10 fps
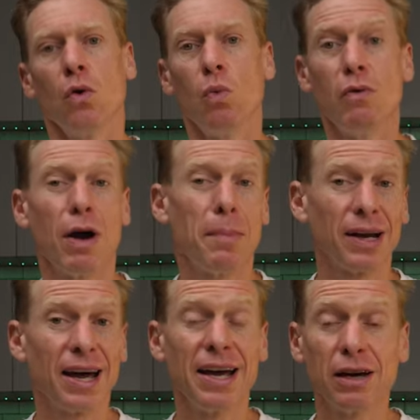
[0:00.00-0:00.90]
We're
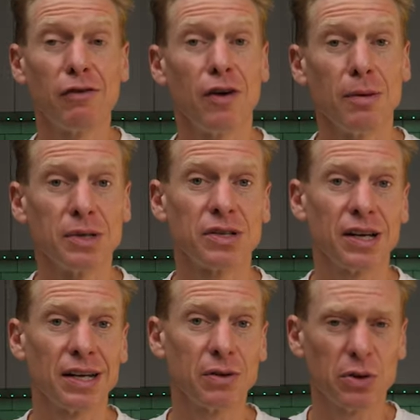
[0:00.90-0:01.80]
replicating a famous
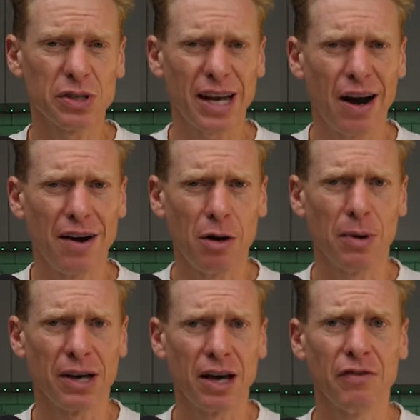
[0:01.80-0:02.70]
study that was carried out
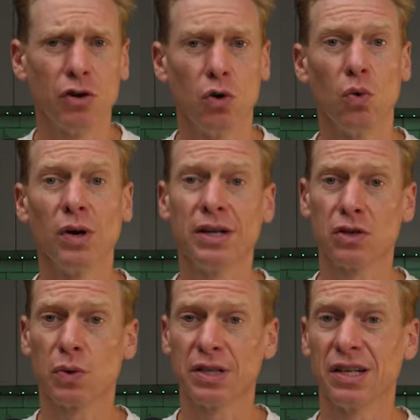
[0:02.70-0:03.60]
by Kevin Hall in
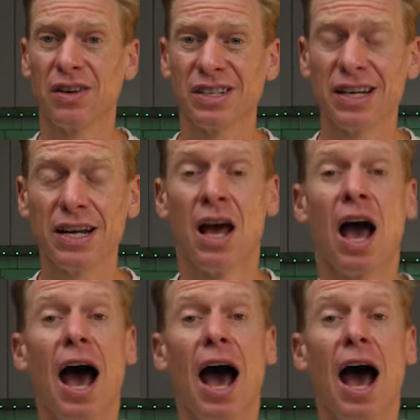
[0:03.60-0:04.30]
2019,